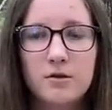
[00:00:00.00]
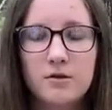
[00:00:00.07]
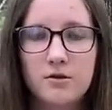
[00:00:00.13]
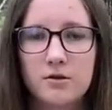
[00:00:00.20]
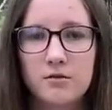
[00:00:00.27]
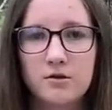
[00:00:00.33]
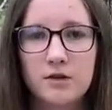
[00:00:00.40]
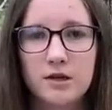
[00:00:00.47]

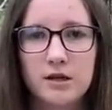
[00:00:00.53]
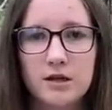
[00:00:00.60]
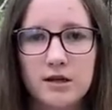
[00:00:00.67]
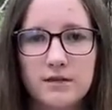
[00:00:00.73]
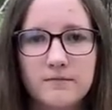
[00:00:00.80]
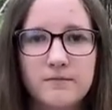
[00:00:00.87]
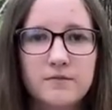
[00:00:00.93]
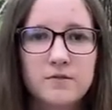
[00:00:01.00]
you're good.
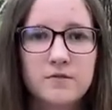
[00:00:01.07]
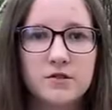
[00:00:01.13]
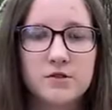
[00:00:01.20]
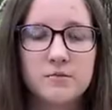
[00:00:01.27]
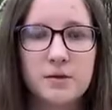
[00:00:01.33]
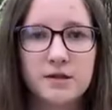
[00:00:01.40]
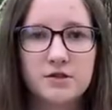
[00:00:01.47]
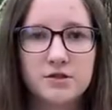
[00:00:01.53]
Just
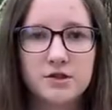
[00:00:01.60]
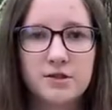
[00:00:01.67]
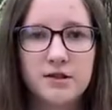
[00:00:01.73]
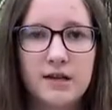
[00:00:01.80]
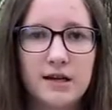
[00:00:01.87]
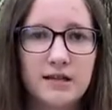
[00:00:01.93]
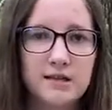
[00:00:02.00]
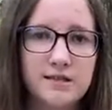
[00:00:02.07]
make sure
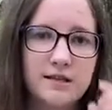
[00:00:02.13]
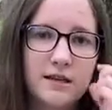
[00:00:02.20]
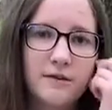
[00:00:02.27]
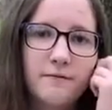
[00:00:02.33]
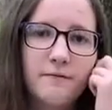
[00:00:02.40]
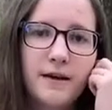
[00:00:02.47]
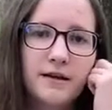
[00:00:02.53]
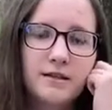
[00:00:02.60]
it doesn't get
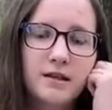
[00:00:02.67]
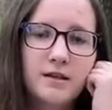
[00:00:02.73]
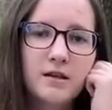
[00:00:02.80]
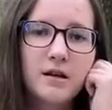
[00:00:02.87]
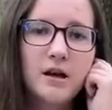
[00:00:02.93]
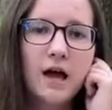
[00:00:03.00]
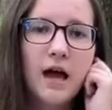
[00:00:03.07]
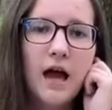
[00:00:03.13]
infected.
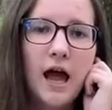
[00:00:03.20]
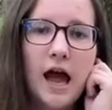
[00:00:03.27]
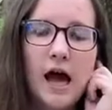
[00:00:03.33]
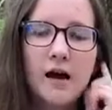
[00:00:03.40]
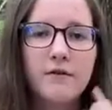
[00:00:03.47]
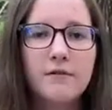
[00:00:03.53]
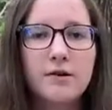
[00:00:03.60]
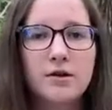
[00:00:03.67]

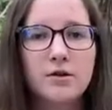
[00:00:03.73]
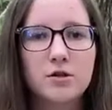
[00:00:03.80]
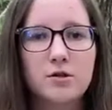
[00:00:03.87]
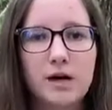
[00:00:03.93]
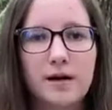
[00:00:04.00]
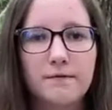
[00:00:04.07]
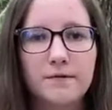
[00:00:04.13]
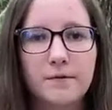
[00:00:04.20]
However, you don't
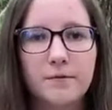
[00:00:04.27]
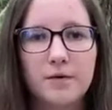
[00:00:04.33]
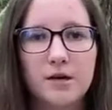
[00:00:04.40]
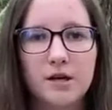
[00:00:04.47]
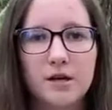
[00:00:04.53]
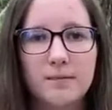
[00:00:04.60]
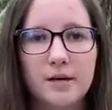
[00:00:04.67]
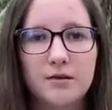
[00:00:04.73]
have to
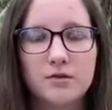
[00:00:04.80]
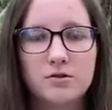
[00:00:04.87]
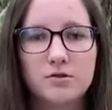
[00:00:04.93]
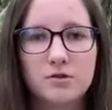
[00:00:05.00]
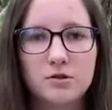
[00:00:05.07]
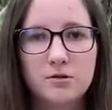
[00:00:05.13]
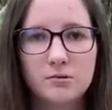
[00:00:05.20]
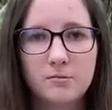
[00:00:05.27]
worry about
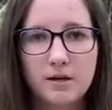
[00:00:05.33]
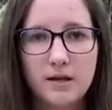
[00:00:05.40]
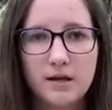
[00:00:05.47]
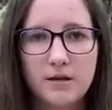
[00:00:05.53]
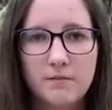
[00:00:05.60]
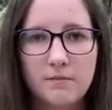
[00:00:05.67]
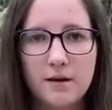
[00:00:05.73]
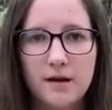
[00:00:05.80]

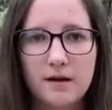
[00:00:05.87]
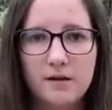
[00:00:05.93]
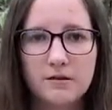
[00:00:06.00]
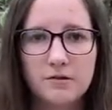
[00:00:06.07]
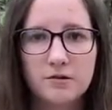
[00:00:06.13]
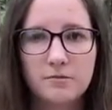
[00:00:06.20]
too